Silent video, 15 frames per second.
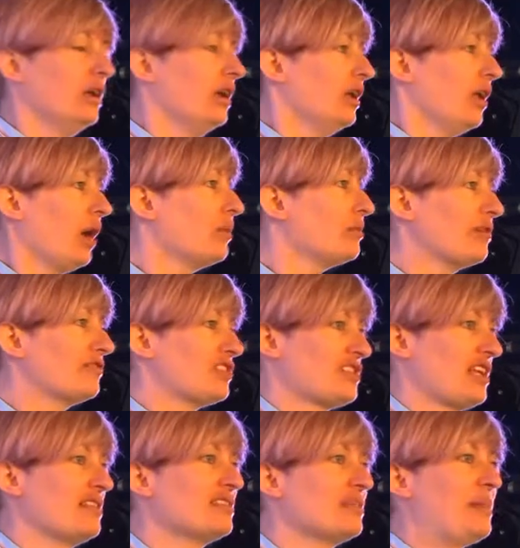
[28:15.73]
Like we're off to
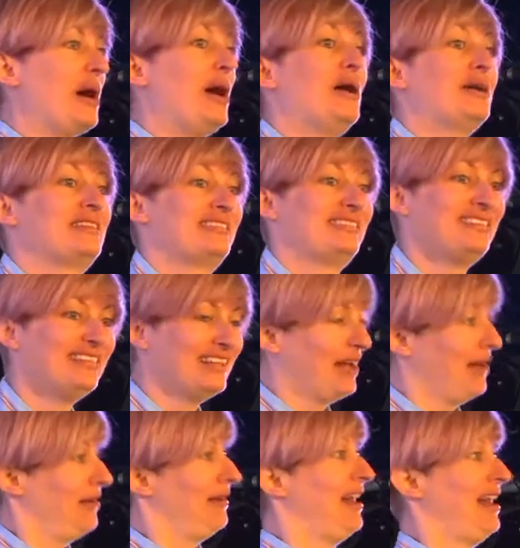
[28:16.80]
Centre Parks.
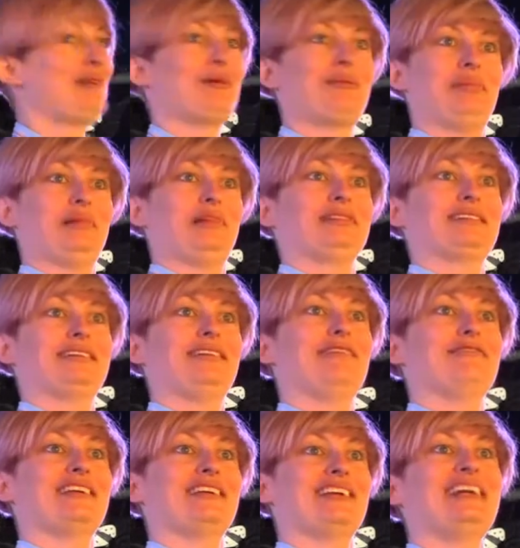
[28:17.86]
Bloody
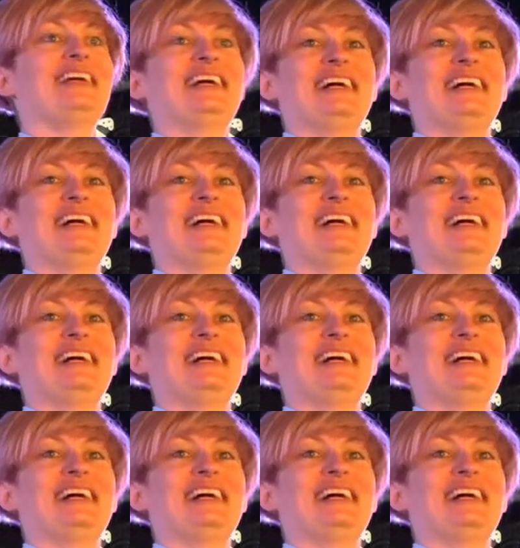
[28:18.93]
lovely.